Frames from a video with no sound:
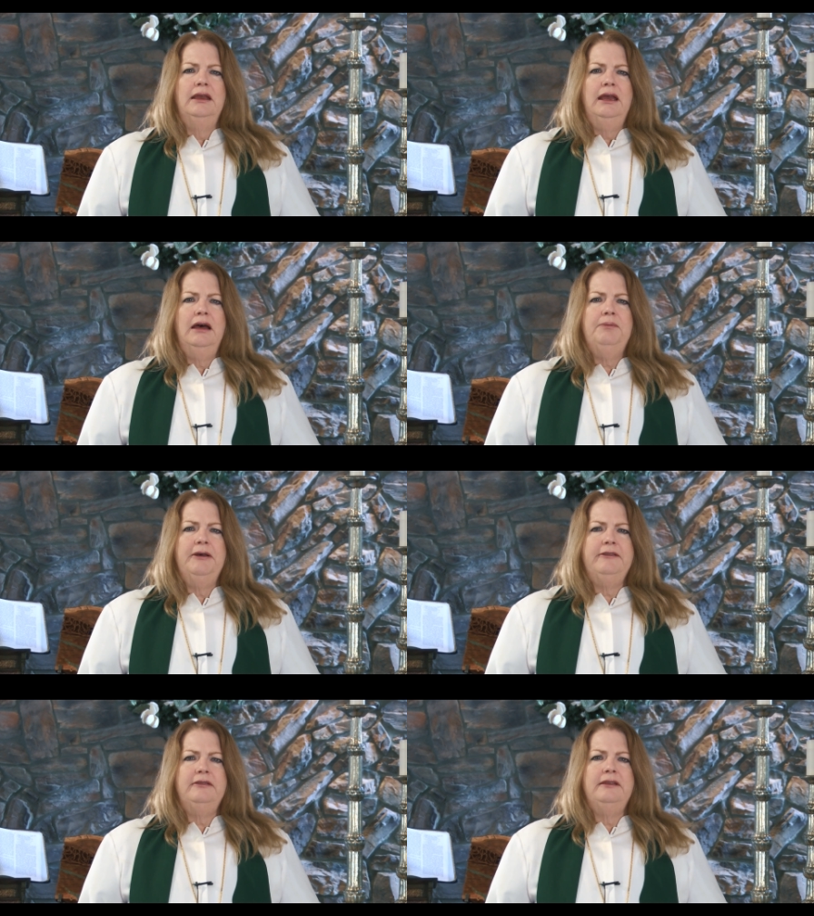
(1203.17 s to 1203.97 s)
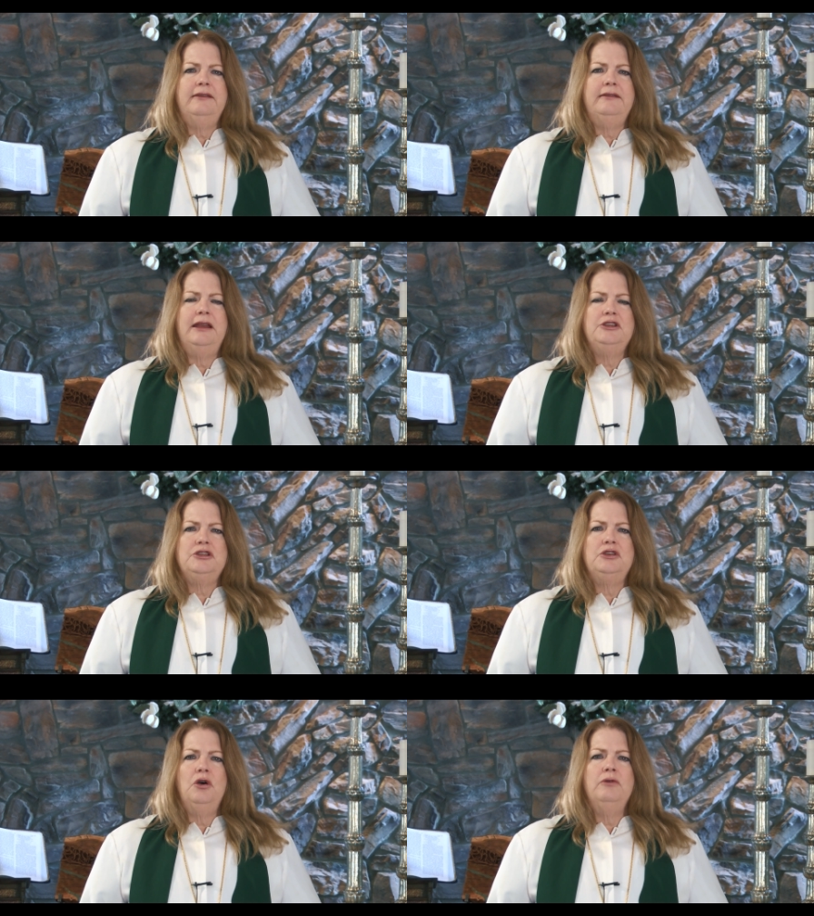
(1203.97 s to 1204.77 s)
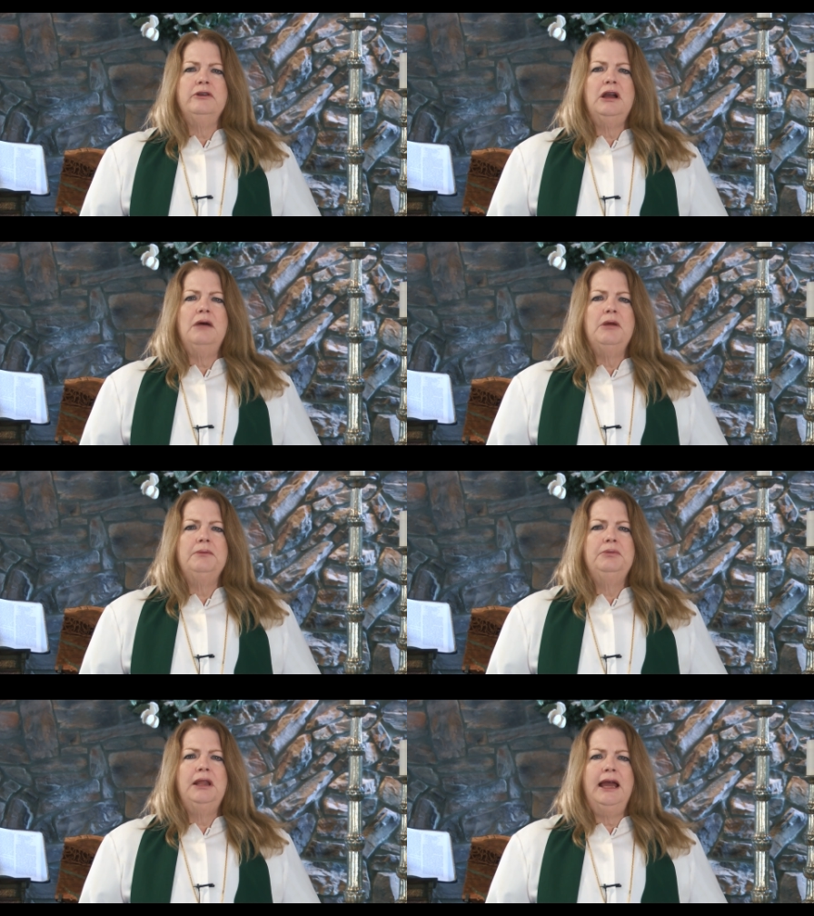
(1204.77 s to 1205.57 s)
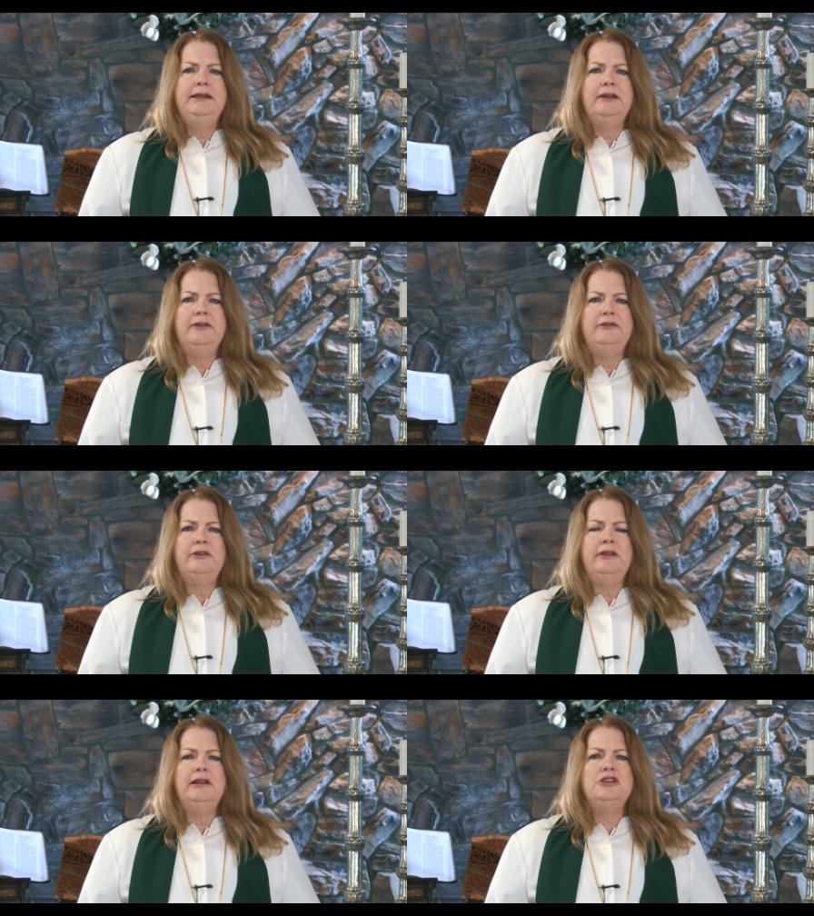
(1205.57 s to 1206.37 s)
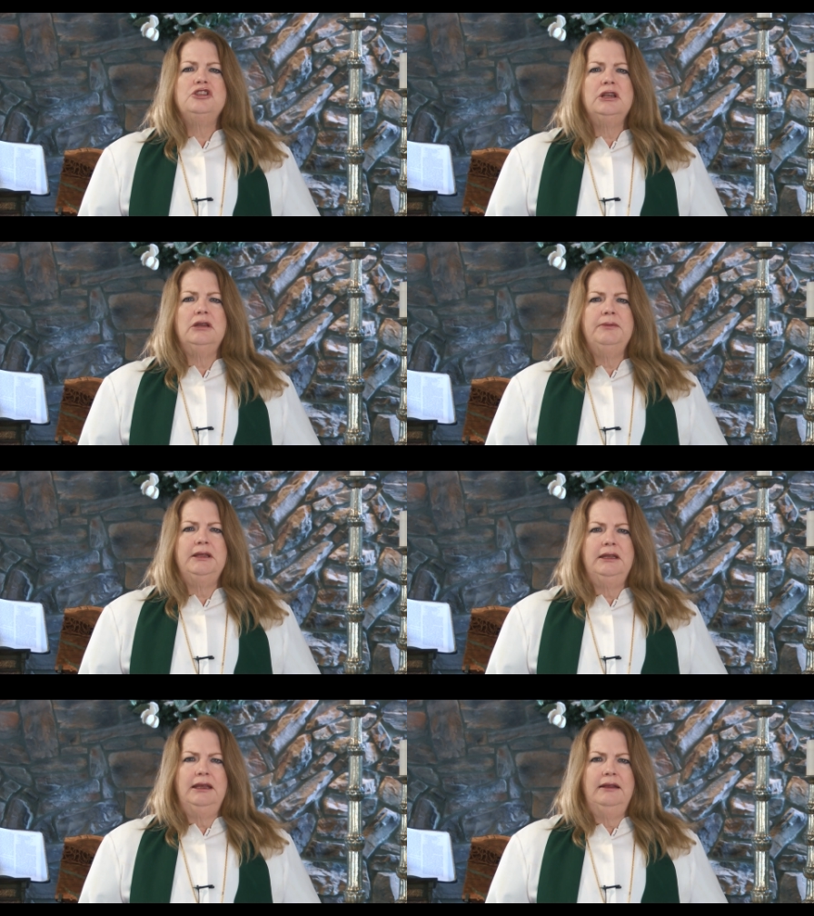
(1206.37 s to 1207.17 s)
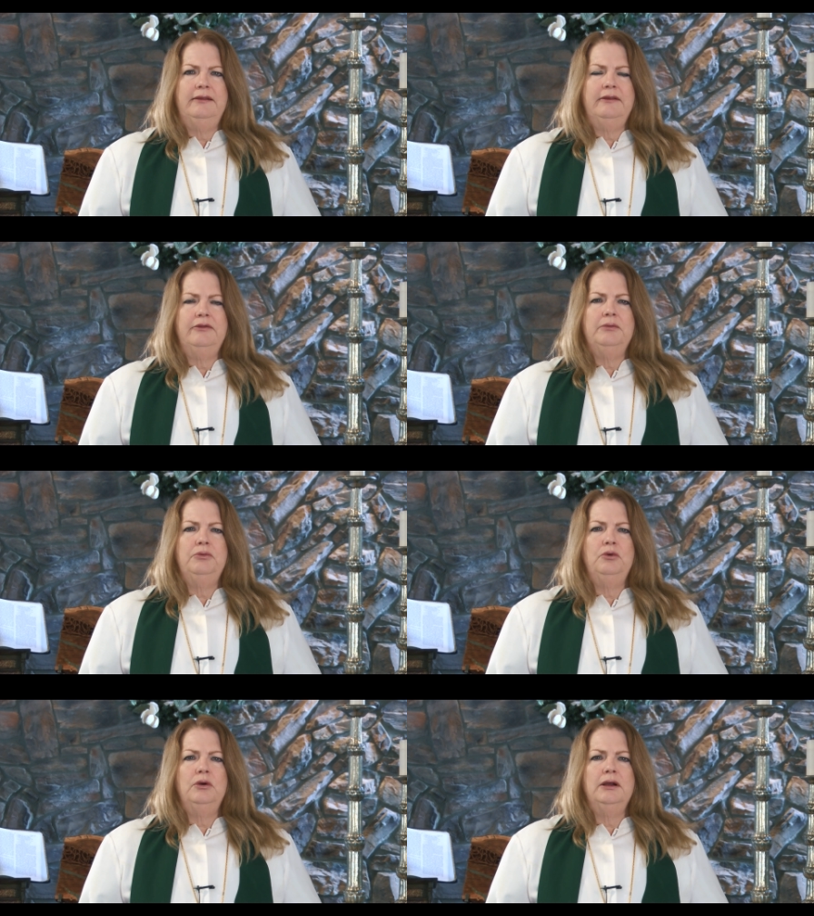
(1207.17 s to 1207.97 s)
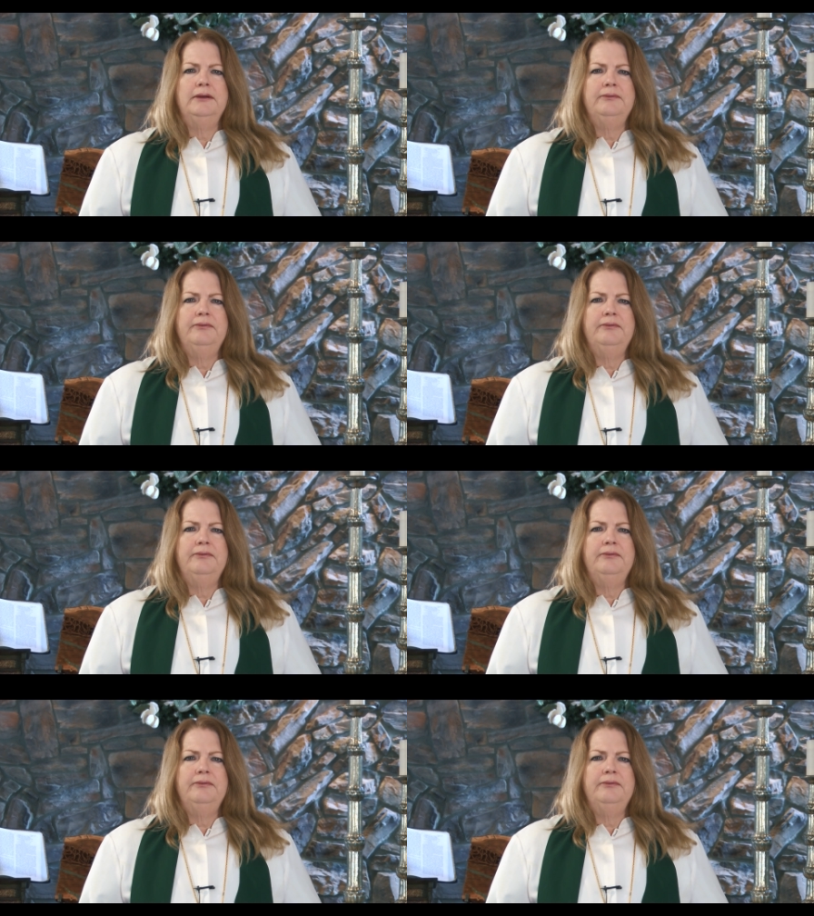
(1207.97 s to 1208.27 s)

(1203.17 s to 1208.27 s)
Help us in this nation to overcome our blindness to the legitimate needs of the poor.